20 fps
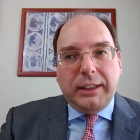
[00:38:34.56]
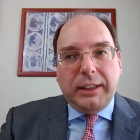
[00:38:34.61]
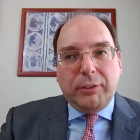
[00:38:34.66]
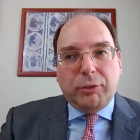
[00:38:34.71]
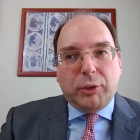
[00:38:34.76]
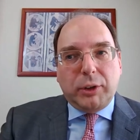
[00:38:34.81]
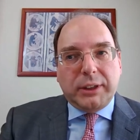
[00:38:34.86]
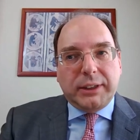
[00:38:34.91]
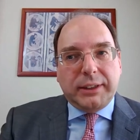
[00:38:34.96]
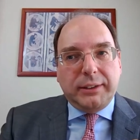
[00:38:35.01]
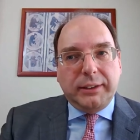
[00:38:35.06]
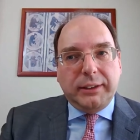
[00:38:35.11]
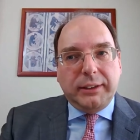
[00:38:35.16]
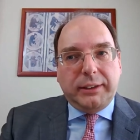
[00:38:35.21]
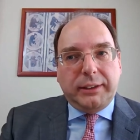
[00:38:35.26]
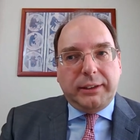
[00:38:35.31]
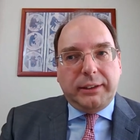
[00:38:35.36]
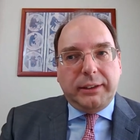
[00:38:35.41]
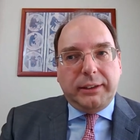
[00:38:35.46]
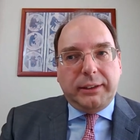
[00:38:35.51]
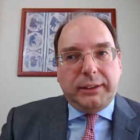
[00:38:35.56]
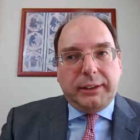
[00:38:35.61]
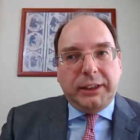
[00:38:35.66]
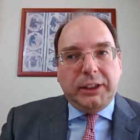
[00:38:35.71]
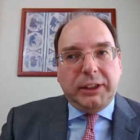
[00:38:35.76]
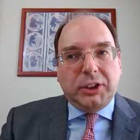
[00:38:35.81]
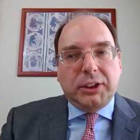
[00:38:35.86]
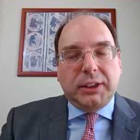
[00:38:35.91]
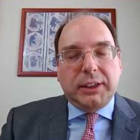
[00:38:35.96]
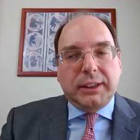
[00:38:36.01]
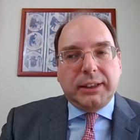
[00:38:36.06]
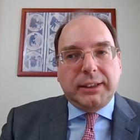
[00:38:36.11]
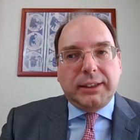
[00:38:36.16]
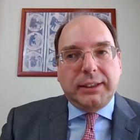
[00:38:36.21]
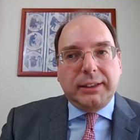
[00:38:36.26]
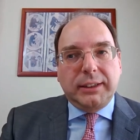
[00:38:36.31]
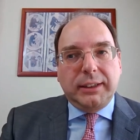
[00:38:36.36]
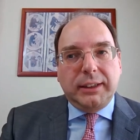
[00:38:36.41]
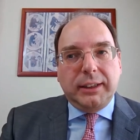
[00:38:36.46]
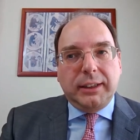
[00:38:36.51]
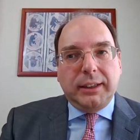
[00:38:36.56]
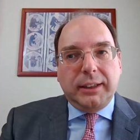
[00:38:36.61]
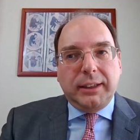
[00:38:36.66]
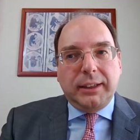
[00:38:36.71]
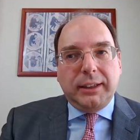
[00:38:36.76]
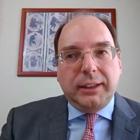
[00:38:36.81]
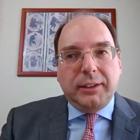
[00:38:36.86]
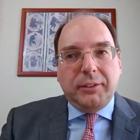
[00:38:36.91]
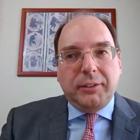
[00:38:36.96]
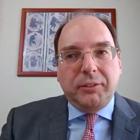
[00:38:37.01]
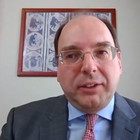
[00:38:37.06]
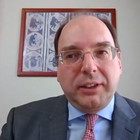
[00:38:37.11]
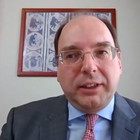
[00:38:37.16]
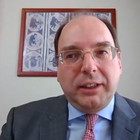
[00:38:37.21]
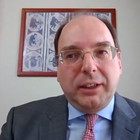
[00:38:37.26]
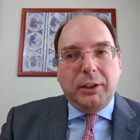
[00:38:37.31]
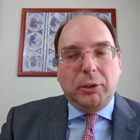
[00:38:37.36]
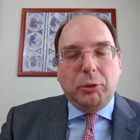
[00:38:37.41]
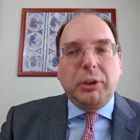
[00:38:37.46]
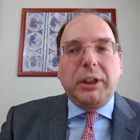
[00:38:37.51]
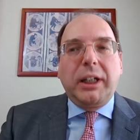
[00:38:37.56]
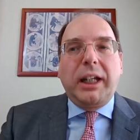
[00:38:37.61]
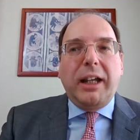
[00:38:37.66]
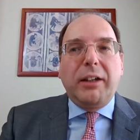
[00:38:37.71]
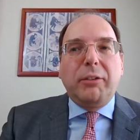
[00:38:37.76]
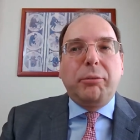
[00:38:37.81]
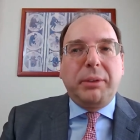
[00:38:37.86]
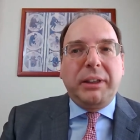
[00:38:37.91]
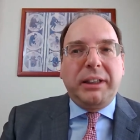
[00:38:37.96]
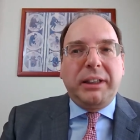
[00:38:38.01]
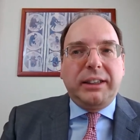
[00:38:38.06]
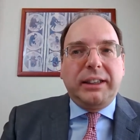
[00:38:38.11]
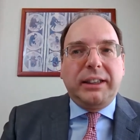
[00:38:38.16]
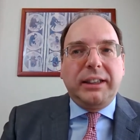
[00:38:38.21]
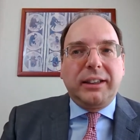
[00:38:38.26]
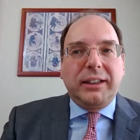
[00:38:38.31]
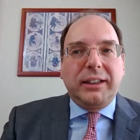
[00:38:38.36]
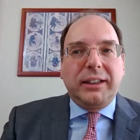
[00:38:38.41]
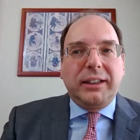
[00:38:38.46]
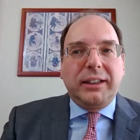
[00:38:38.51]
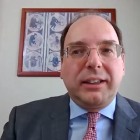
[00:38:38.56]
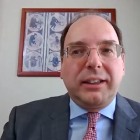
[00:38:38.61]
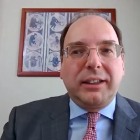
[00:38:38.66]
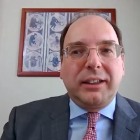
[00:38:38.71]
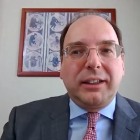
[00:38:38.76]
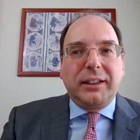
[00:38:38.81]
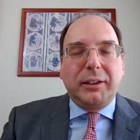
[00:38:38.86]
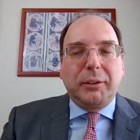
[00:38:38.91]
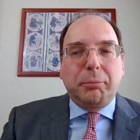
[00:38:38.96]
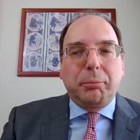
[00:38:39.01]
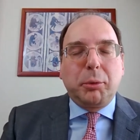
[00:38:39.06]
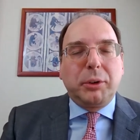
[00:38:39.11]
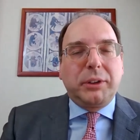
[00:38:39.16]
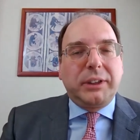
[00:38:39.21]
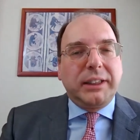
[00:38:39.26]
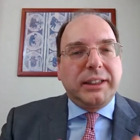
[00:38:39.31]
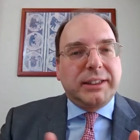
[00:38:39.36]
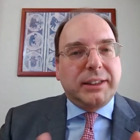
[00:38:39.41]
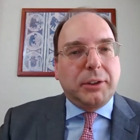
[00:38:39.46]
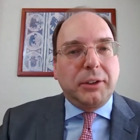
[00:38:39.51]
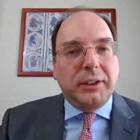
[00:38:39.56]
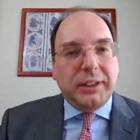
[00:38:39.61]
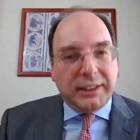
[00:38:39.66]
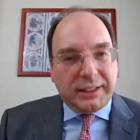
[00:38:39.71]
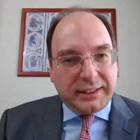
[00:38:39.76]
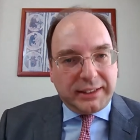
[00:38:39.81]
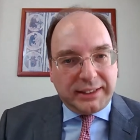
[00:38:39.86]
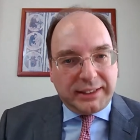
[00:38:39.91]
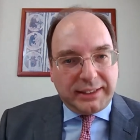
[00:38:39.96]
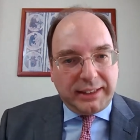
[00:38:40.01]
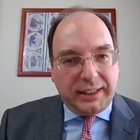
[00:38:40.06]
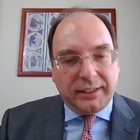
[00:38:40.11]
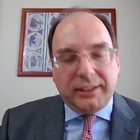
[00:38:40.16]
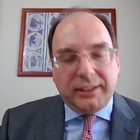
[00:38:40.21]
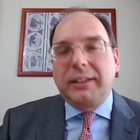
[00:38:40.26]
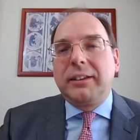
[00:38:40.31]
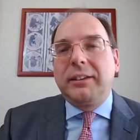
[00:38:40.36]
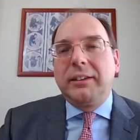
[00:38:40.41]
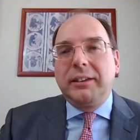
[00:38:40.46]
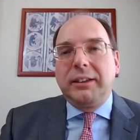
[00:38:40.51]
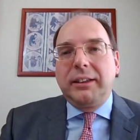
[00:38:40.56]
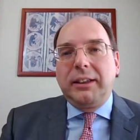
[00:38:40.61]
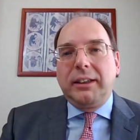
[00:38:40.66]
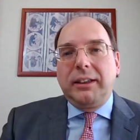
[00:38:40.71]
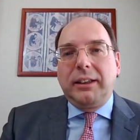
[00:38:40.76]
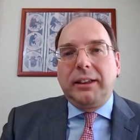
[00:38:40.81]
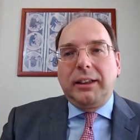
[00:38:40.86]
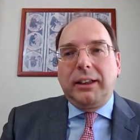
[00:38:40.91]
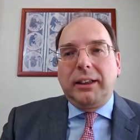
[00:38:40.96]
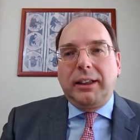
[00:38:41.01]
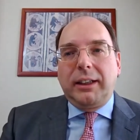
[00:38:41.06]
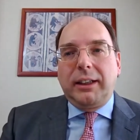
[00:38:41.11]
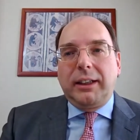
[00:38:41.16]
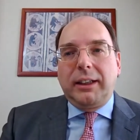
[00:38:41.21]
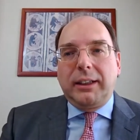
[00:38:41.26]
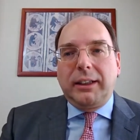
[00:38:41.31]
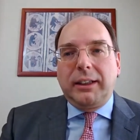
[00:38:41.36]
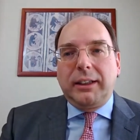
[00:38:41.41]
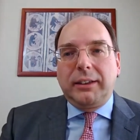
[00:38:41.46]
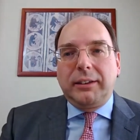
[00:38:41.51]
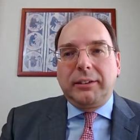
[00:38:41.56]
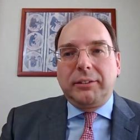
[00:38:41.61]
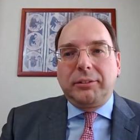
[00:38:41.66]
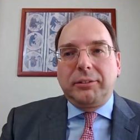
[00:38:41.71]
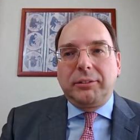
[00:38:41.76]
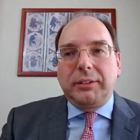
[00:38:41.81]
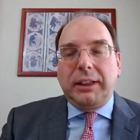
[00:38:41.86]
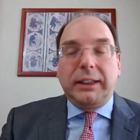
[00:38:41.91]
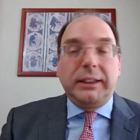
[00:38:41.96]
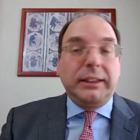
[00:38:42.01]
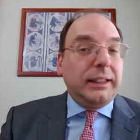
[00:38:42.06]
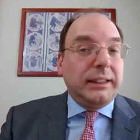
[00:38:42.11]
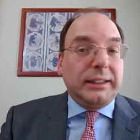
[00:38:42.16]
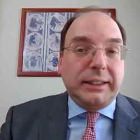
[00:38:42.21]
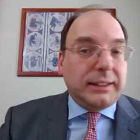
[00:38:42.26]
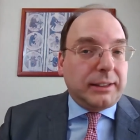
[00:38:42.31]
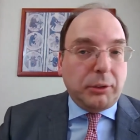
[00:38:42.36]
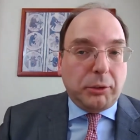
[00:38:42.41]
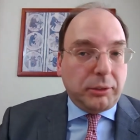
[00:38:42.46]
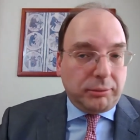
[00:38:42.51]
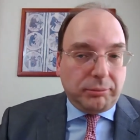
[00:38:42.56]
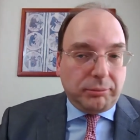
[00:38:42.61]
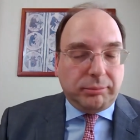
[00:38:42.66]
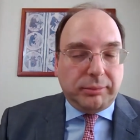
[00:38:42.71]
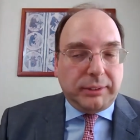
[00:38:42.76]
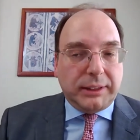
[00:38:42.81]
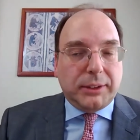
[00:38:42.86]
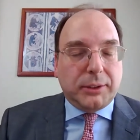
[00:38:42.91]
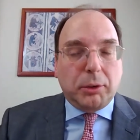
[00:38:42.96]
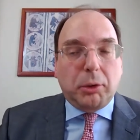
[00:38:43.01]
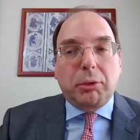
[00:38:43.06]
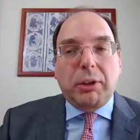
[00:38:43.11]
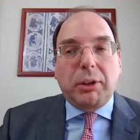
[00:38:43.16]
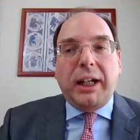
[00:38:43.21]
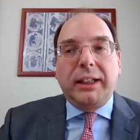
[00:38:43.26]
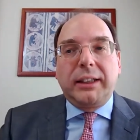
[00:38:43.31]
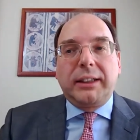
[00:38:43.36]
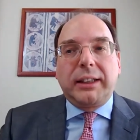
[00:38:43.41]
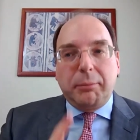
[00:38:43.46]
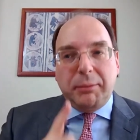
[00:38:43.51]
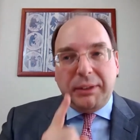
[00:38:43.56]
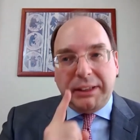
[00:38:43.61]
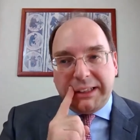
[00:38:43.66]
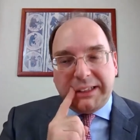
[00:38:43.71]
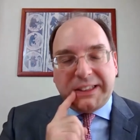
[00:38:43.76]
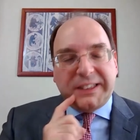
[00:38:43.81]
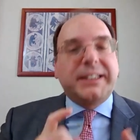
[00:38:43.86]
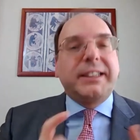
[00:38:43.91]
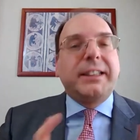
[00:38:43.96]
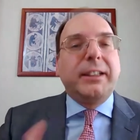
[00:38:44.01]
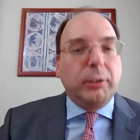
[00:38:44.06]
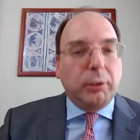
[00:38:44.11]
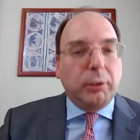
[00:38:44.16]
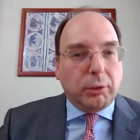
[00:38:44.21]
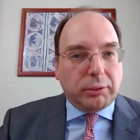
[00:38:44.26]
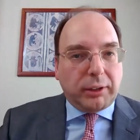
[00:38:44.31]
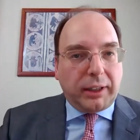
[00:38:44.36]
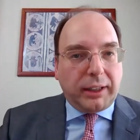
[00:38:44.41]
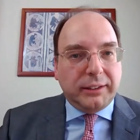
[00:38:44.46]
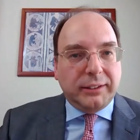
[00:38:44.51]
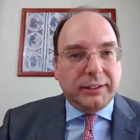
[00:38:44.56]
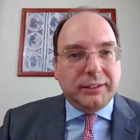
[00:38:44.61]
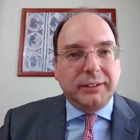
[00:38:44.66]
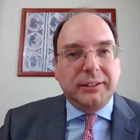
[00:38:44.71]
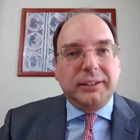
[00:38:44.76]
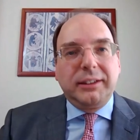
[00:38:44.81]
Of course, teachers, we have been putting students at center, and this is all right. I mean, it's still all right.